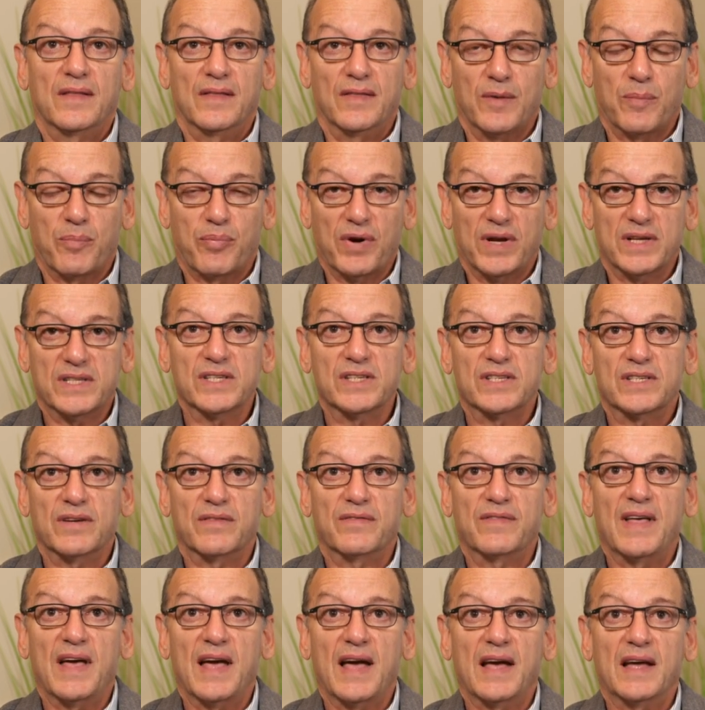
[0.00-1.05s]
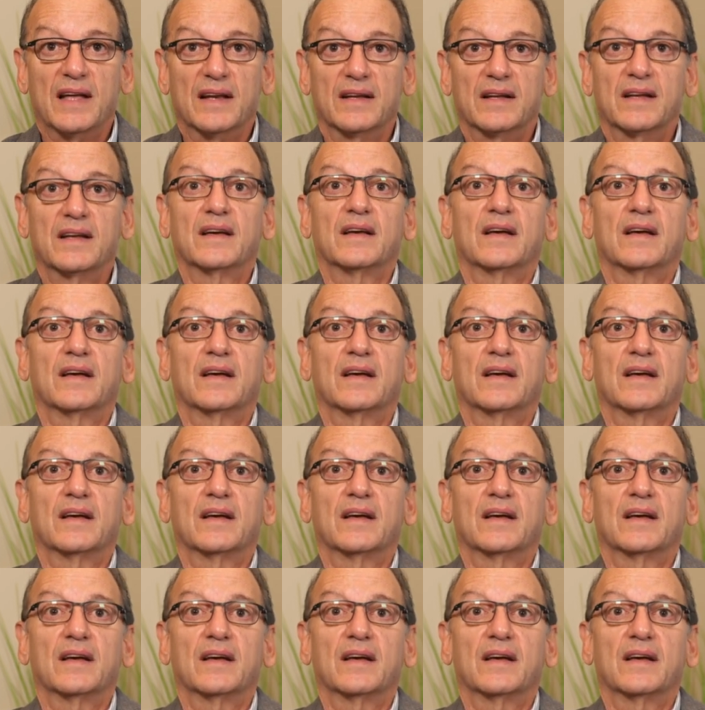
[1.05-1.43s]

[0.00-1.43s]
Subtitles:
the presence of that